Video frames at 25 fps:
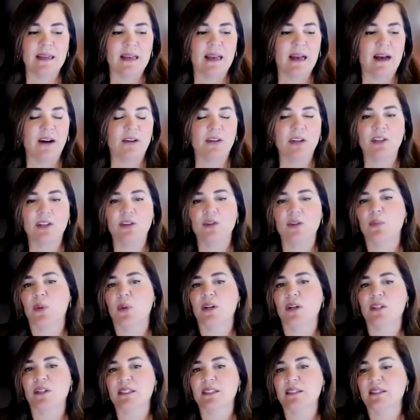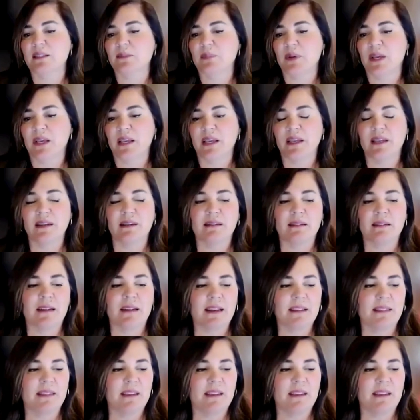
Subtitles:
How can you participate? I